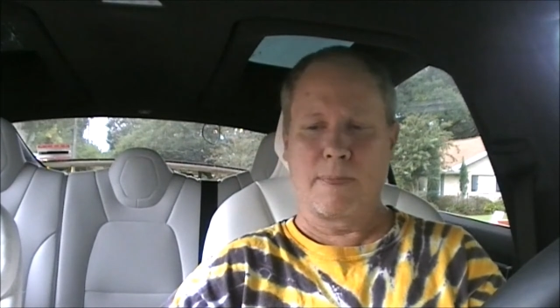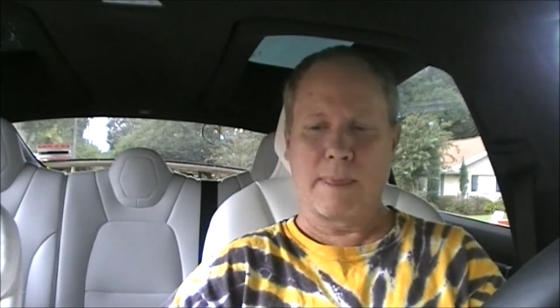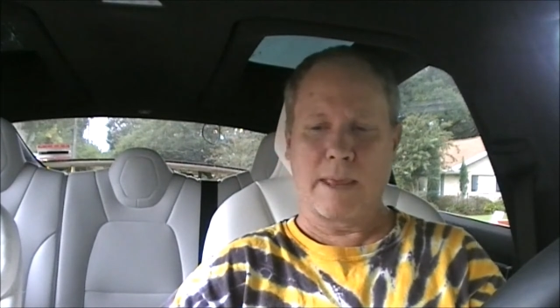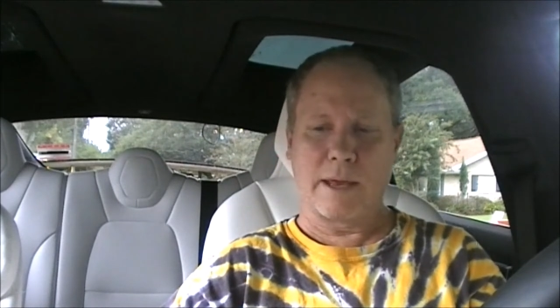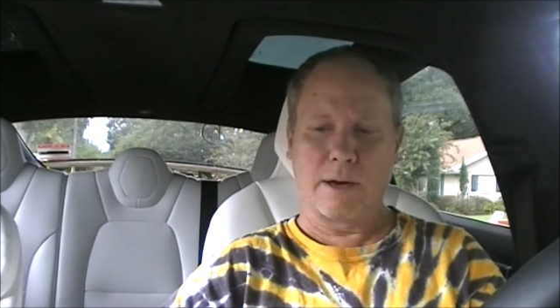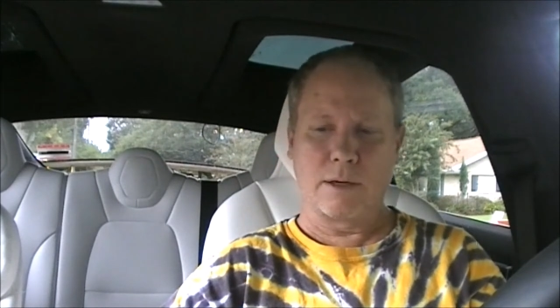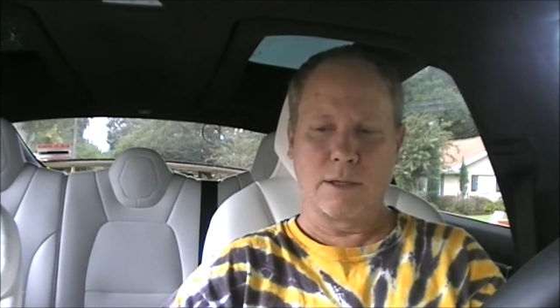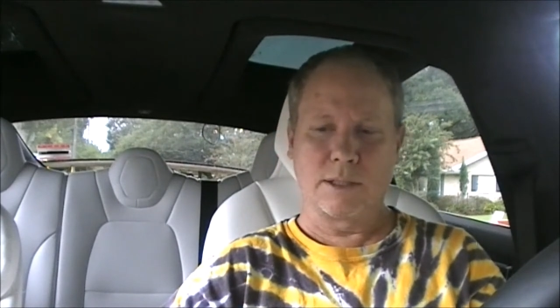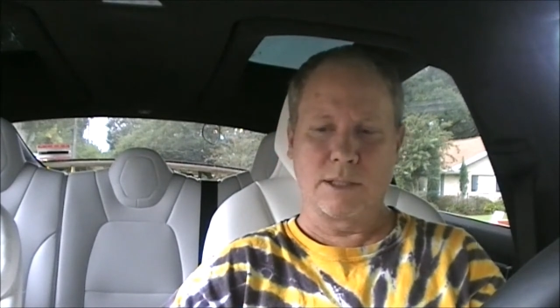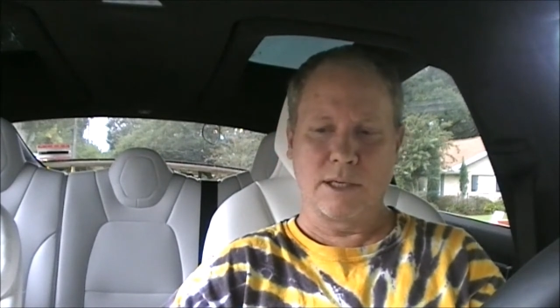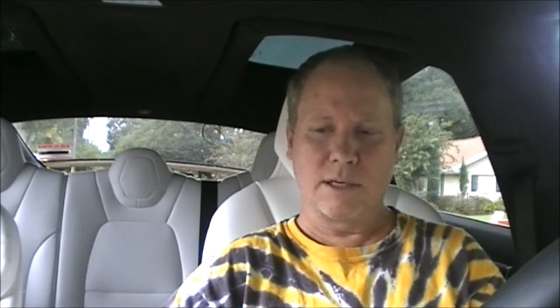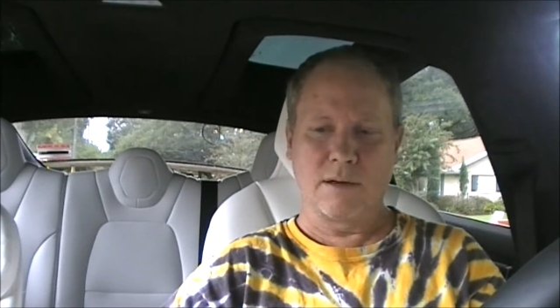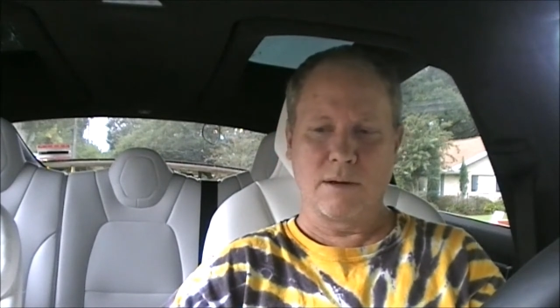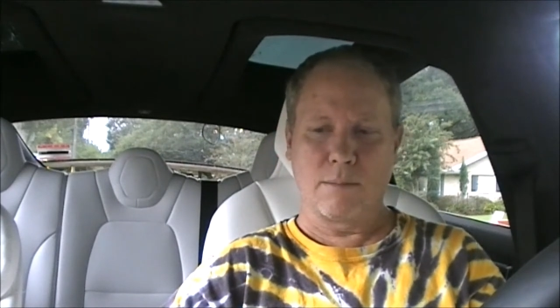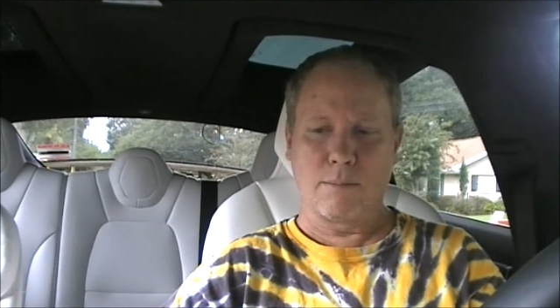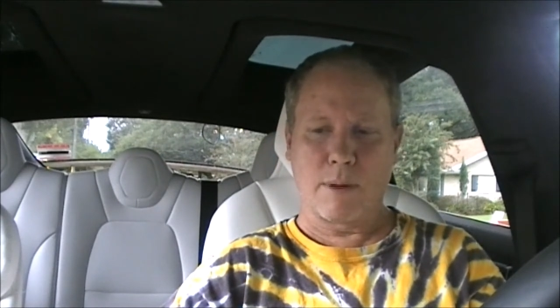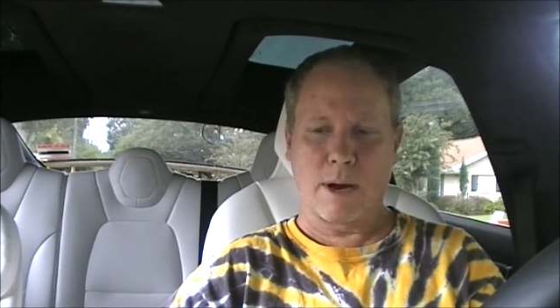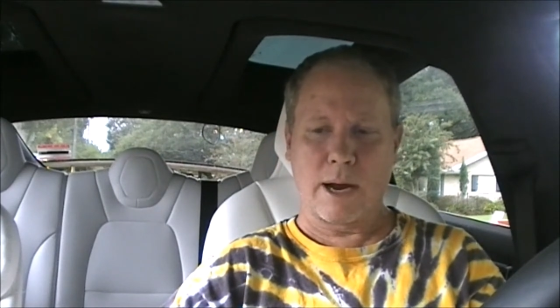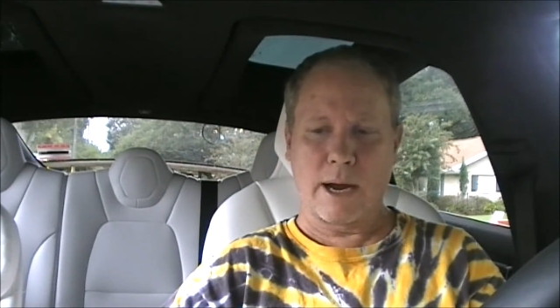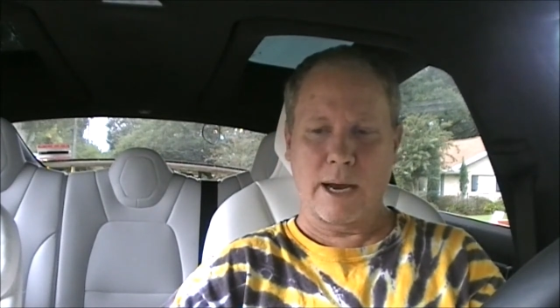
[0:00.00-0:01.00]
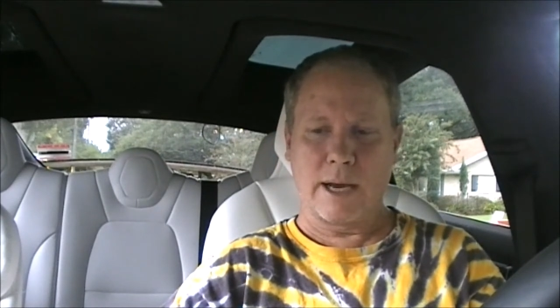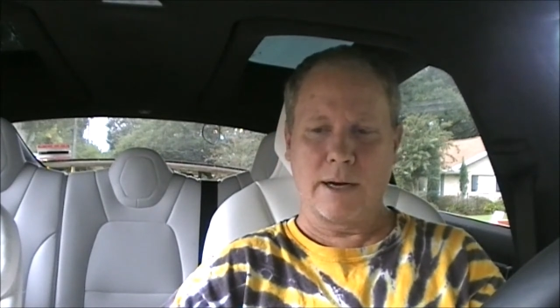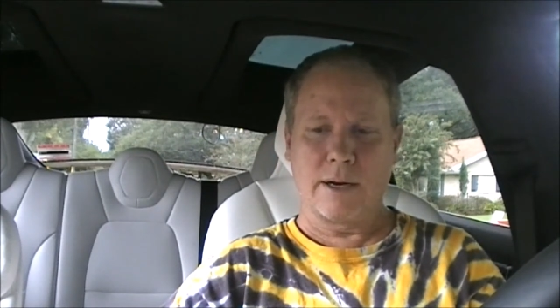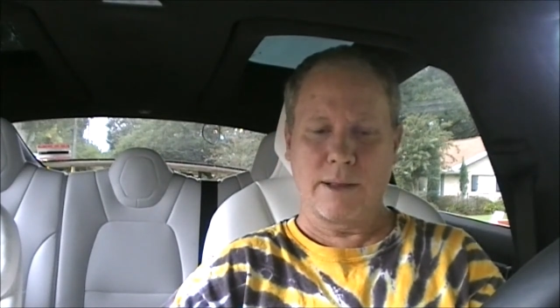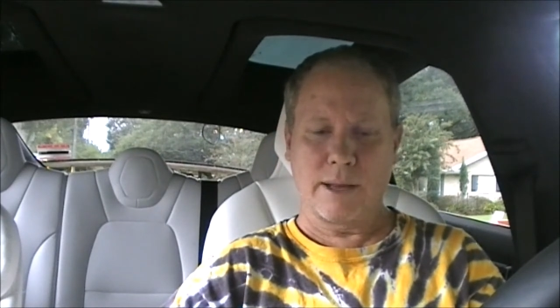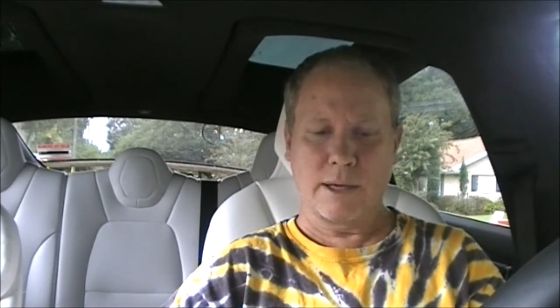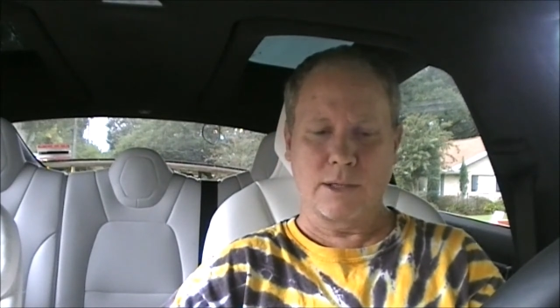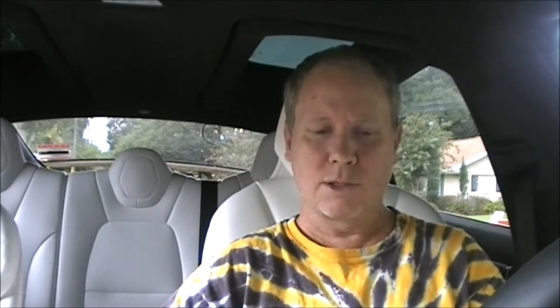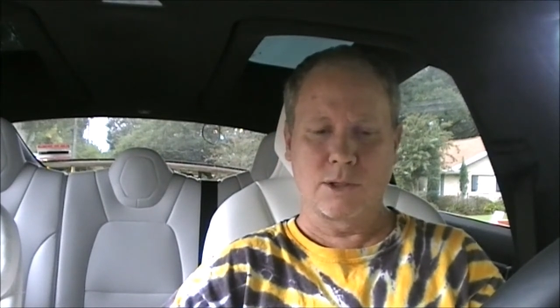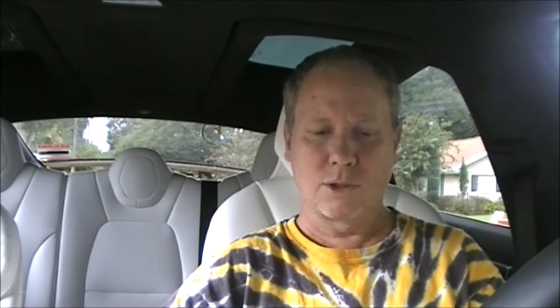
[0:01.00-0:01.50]
energy to mine,
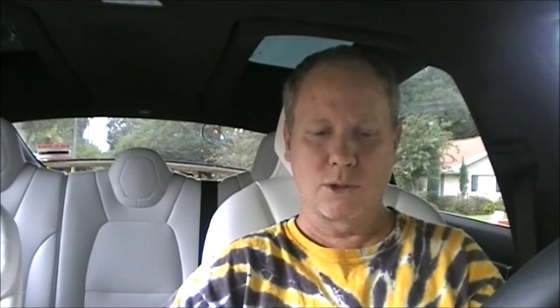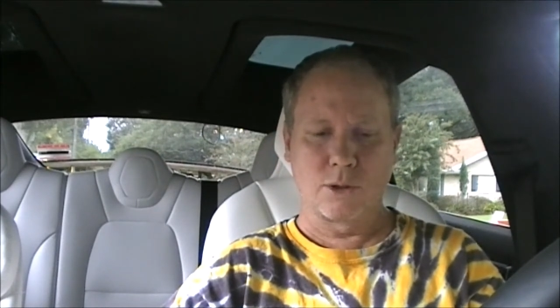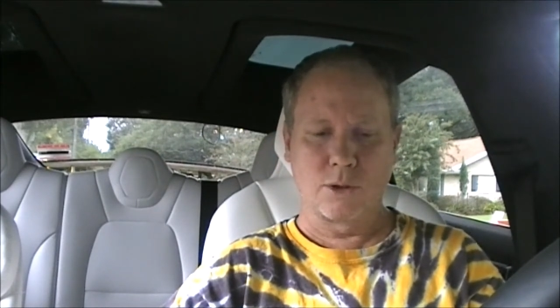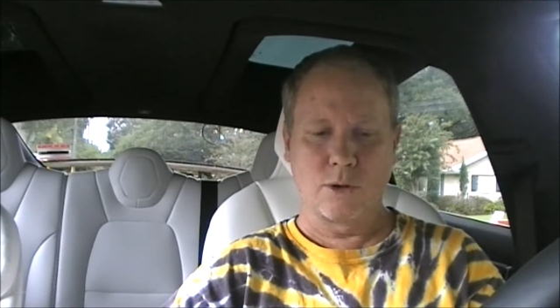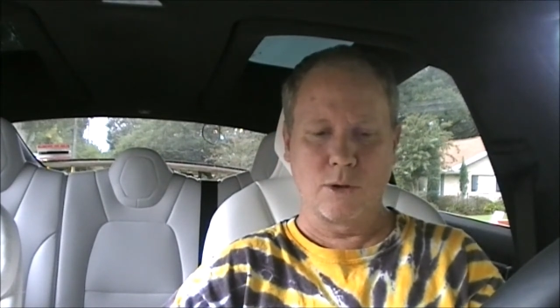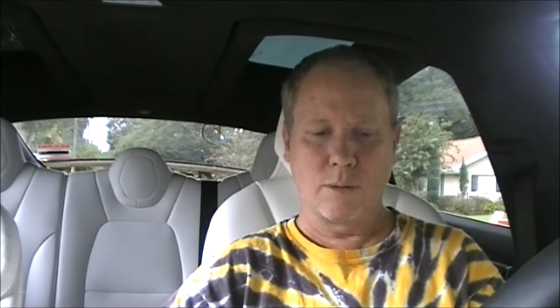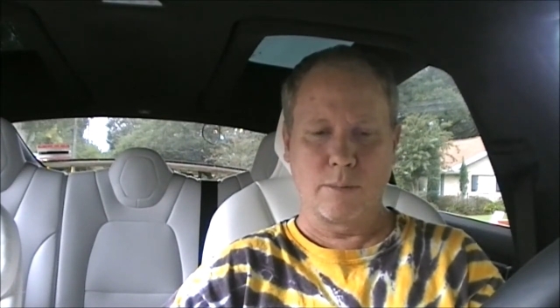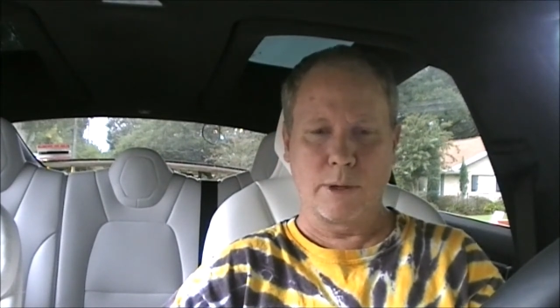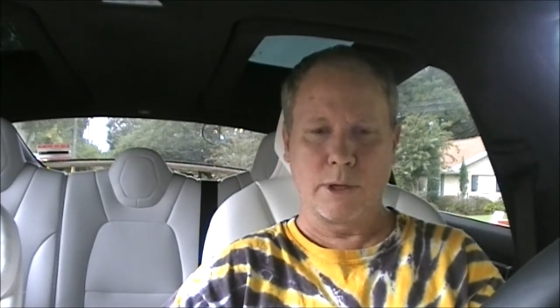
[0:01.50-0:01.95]
and that's true,